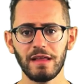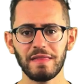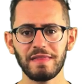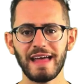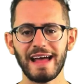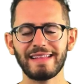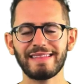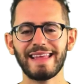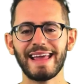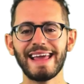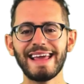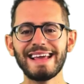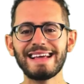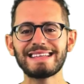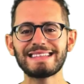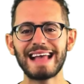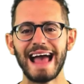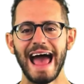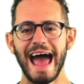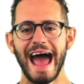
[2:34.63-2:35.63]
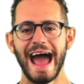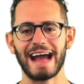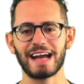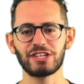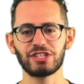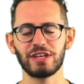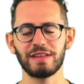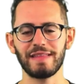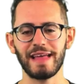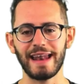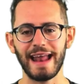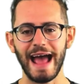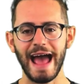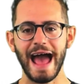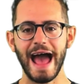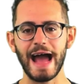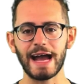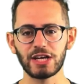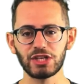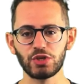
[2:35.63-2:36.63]
that takes action, that
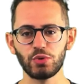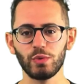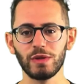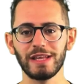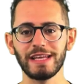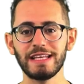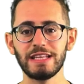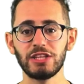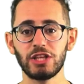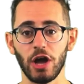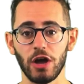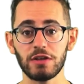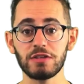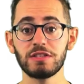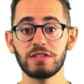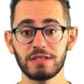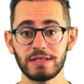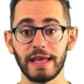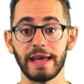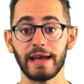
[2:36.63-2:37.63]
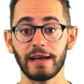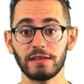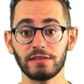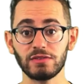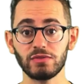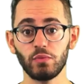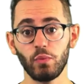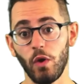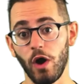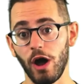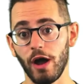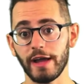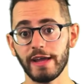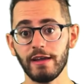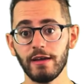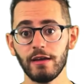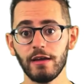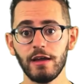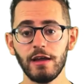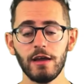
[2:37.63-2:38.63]
actually does things.
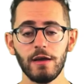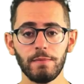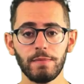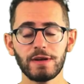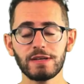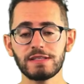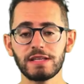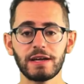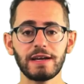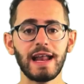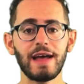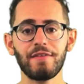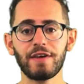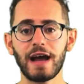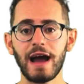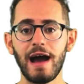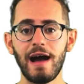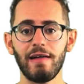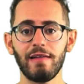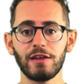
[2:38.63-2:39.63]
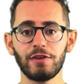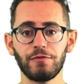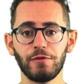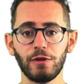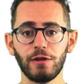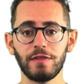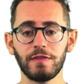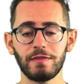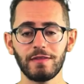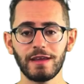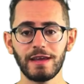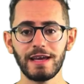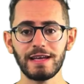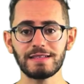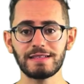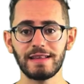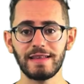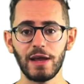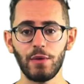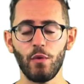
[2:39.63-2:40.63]
Why? Because they're going to have a college full of
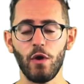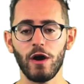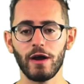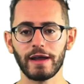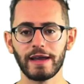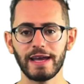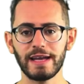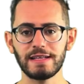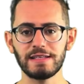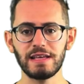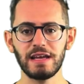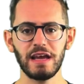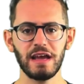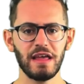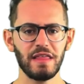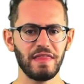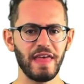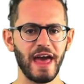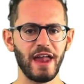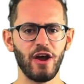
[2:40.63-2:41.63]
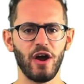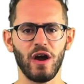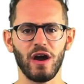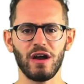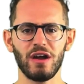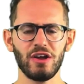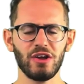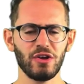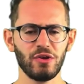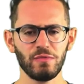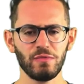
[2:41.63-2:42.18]
kids, and they want kids that are